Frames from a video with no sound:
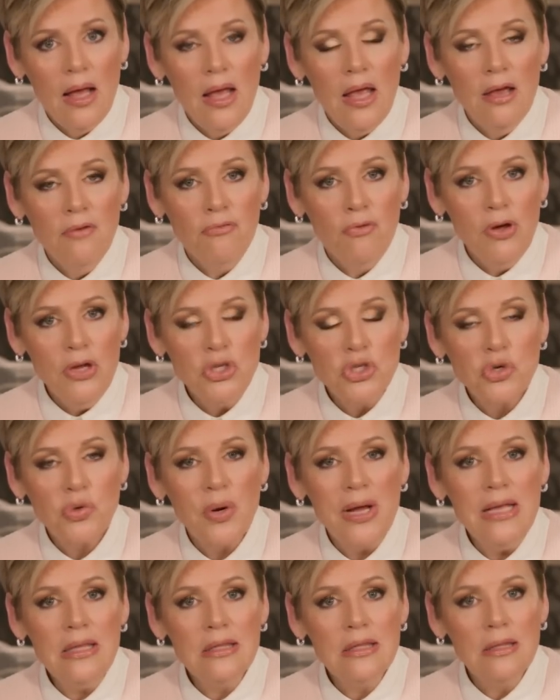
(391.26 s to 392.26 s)
If we
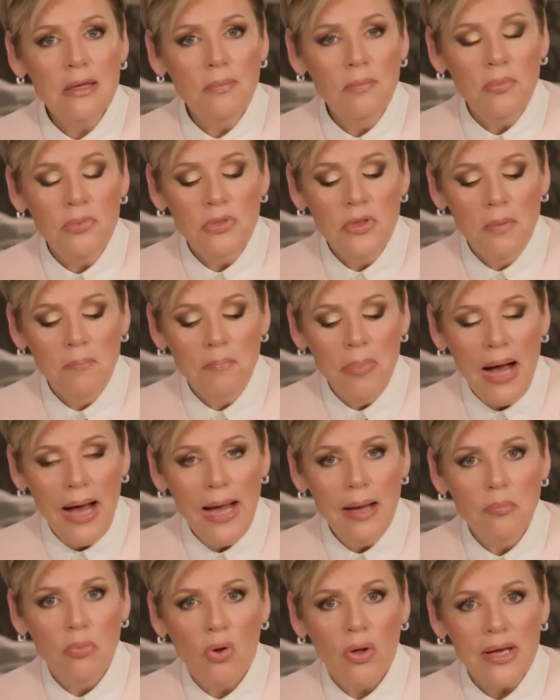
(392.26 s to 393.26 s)
treat the
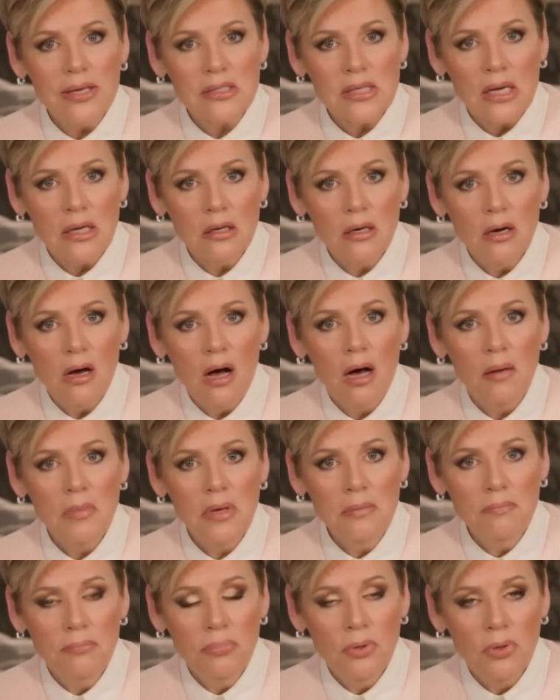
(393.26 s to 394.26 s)
Bible as a
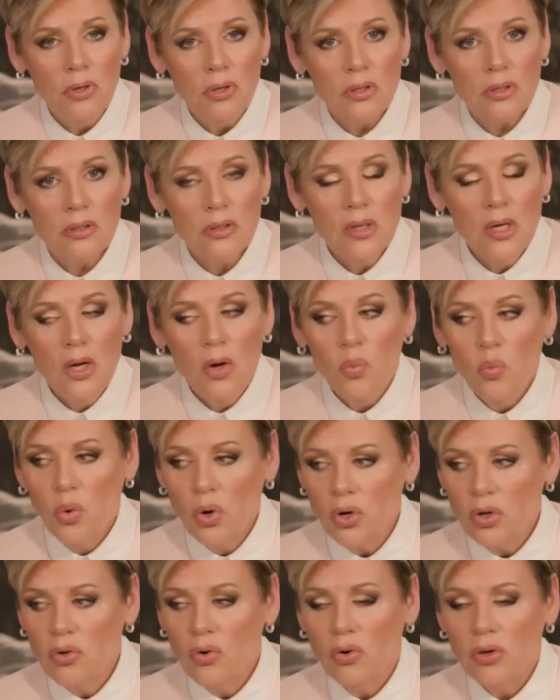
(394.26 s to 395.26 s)
common book,
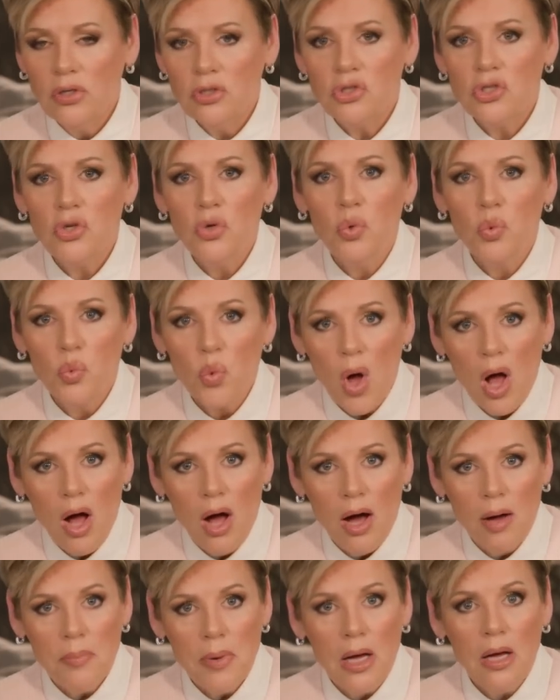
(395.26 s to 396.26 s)
we're going to
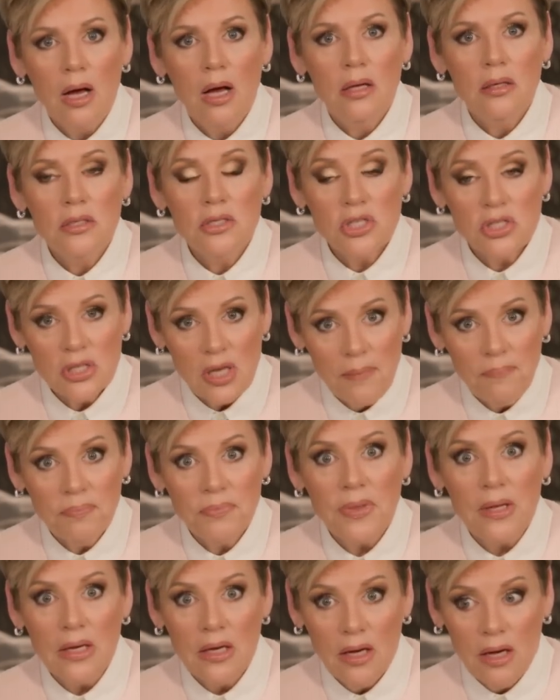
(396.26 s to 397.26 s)
rob
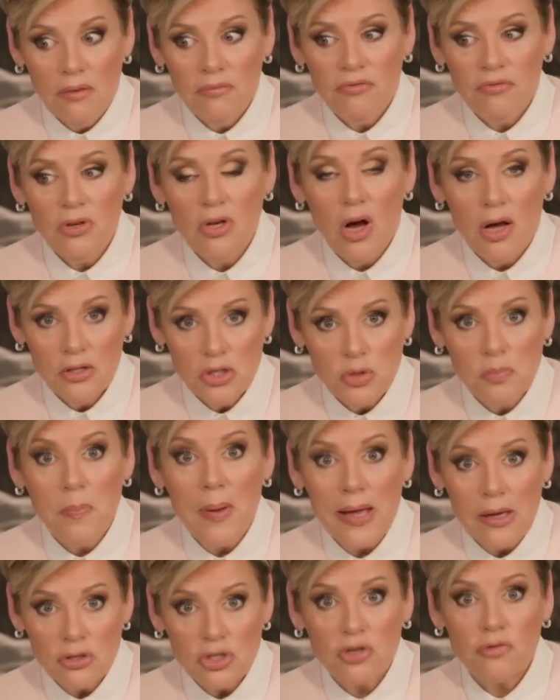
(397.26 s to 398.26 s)
something of God's
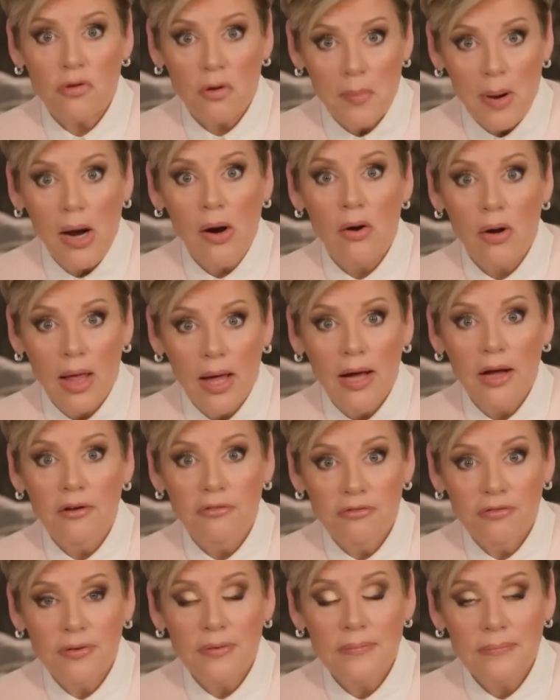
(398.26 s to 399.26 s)
best mm-hmm. from our life.